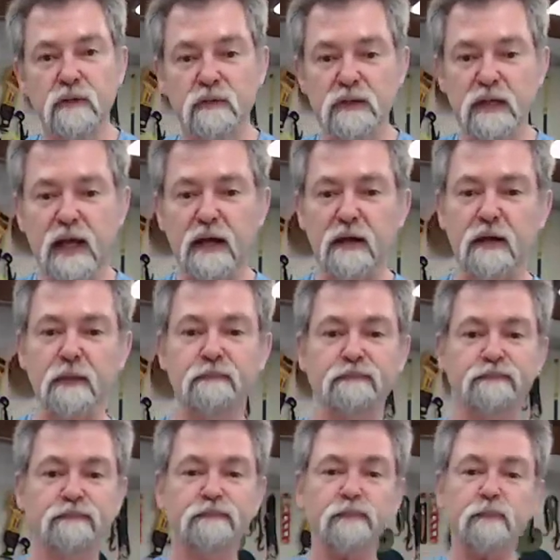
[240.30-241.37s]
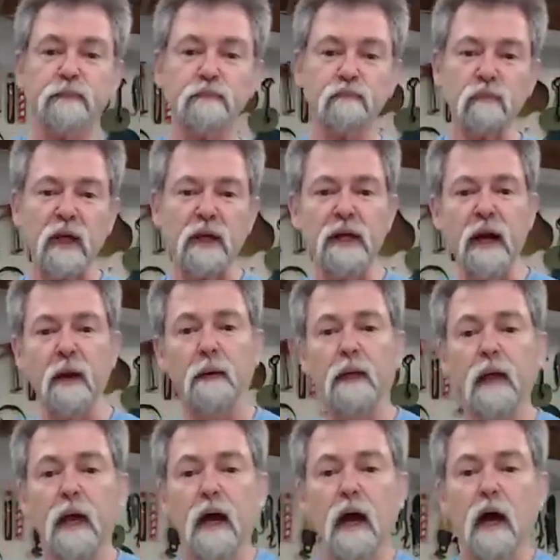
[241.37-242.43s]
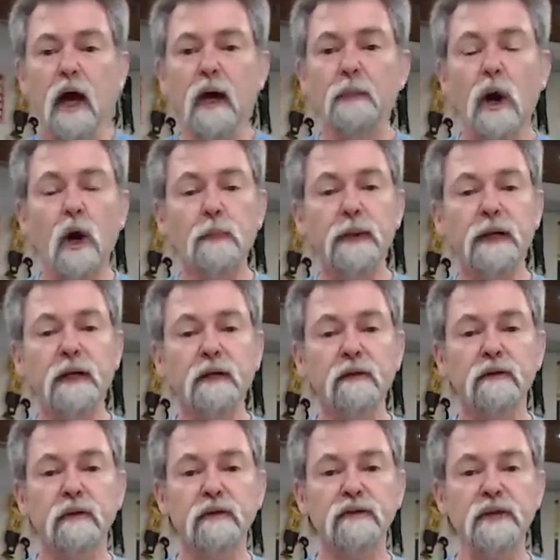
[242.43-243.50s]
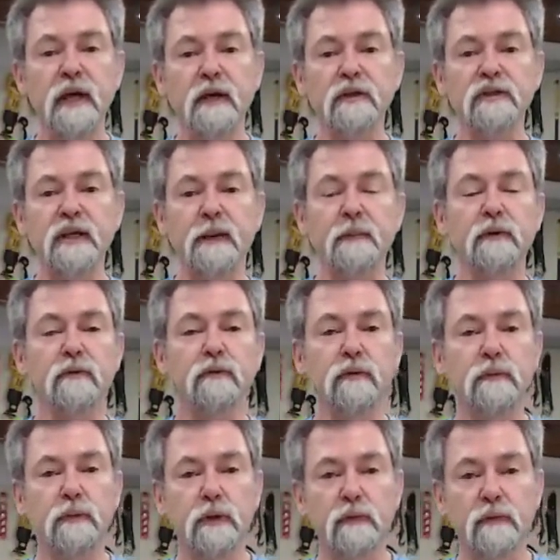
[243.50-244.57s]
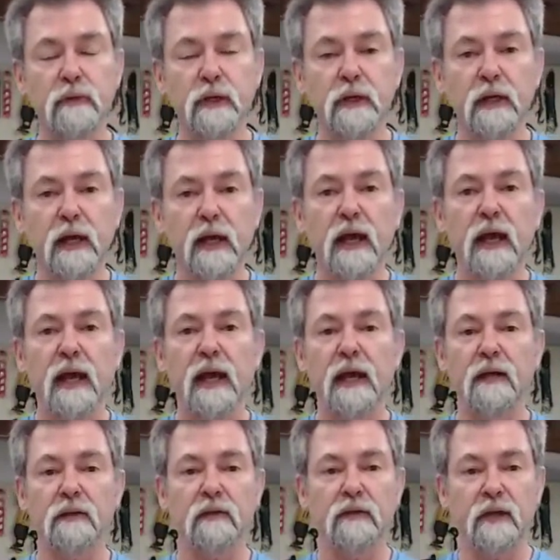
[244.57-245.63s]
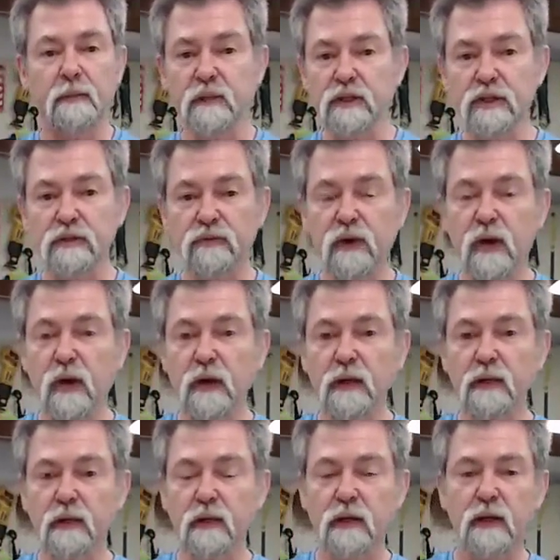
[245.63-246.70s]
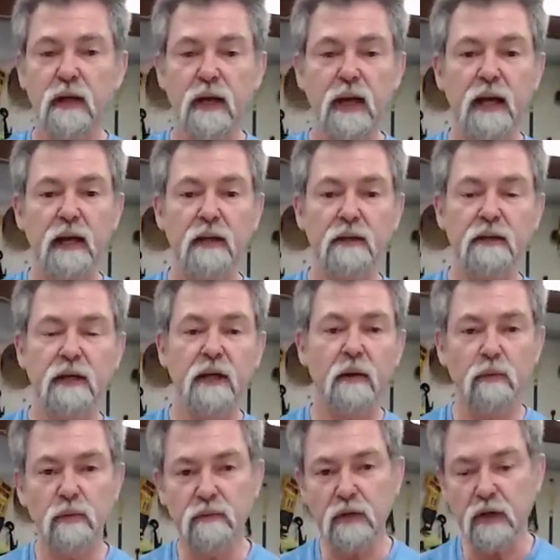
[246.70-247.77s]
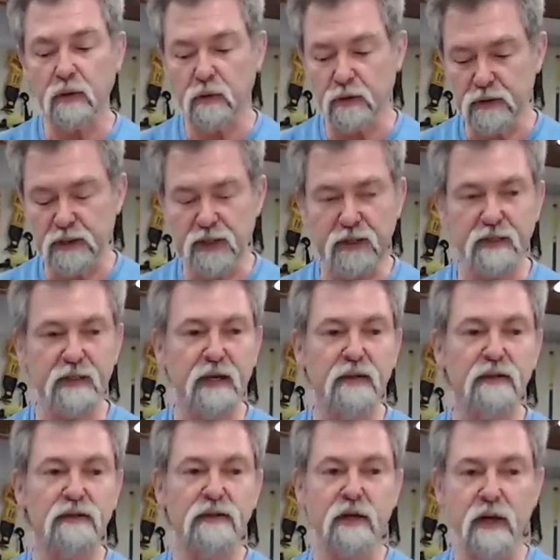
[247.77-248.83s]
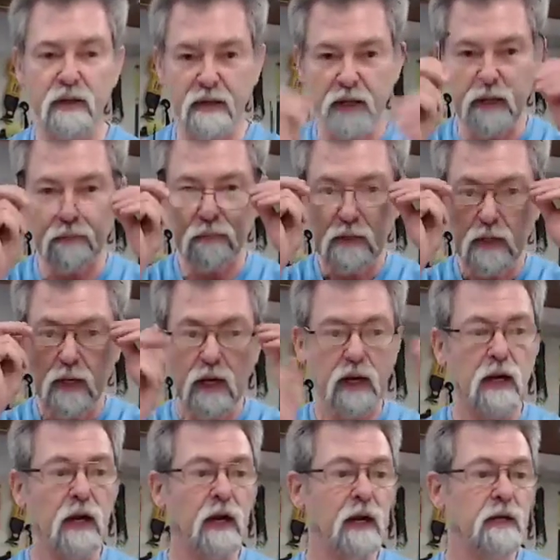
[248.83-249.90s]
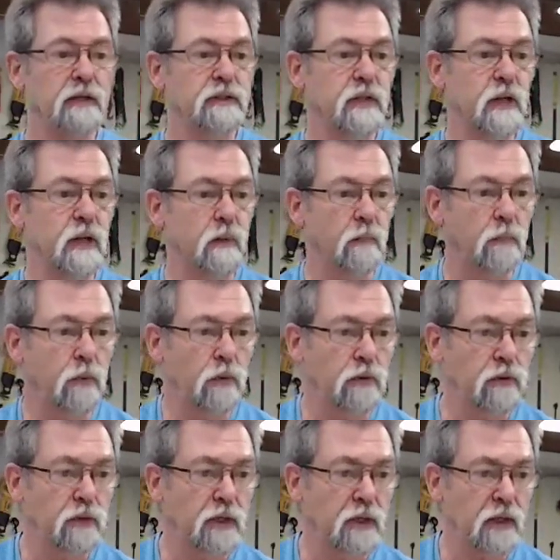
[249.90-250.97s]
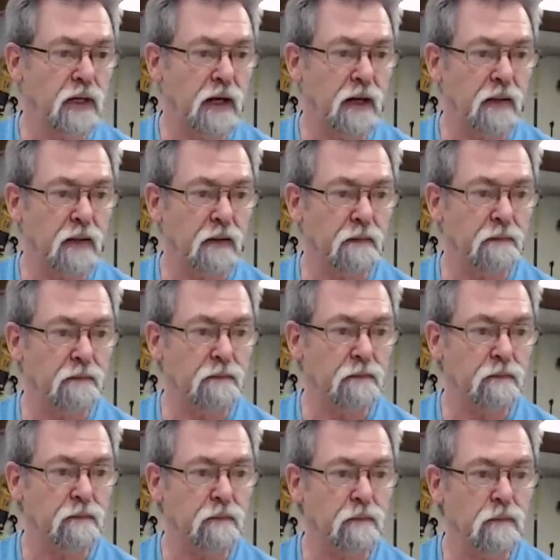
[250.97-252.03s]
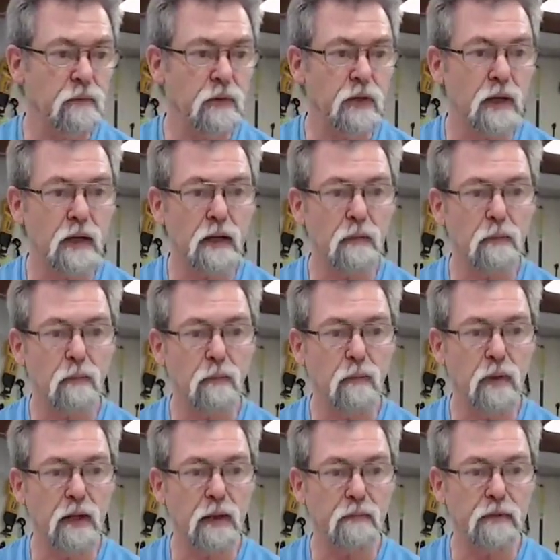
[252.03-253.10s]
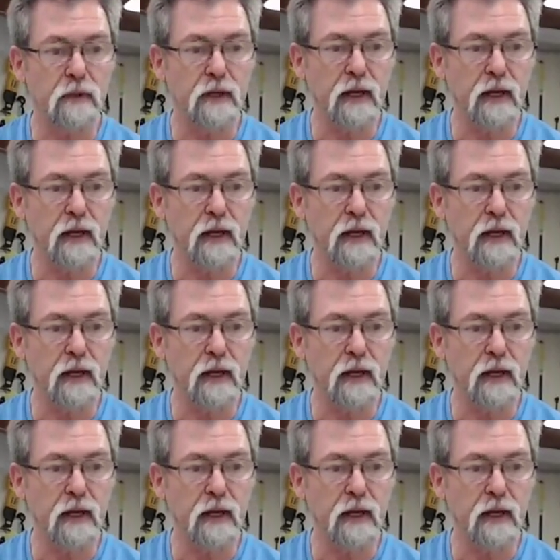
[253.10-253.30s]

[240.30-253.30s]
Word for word: service Canada. Now, I'm hoping that the sound is coming through beautifully and that the image is fine. And we've got all the text down the side there. I shall put the other one up